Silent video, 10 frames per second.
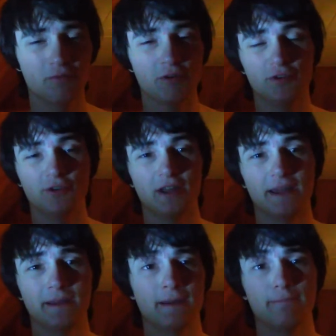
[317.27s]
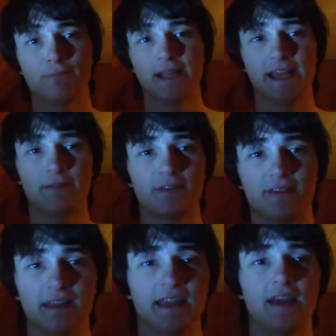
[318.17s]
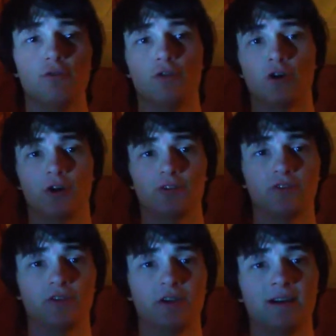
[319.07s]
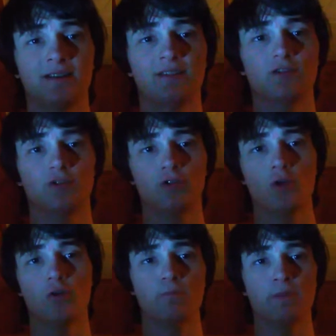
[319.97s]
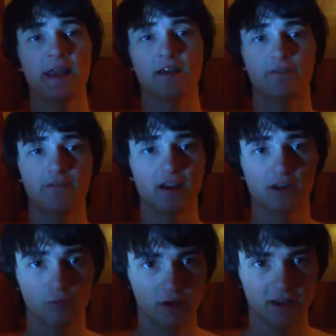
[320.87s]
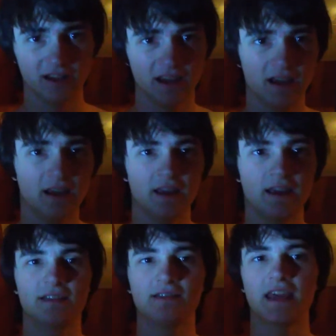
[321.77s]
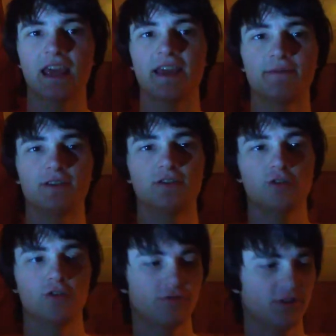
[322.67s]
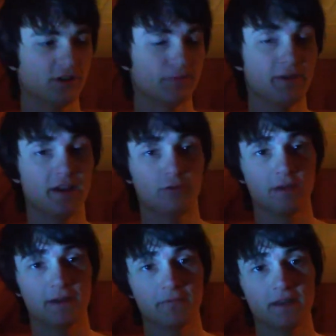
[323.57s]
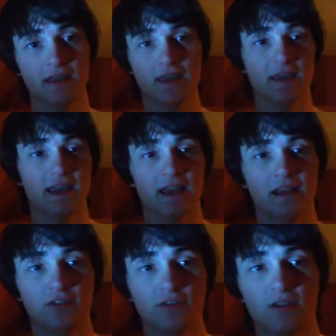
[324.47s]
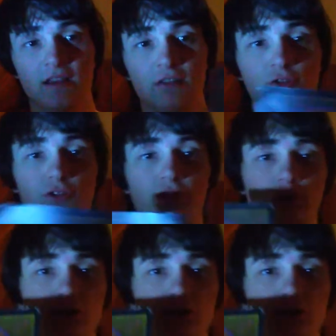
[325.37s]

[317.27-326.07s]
when you're, like, playing with the ghetto cards, because it's so pay to fucking win. This game is so fucking pay to win, and it loses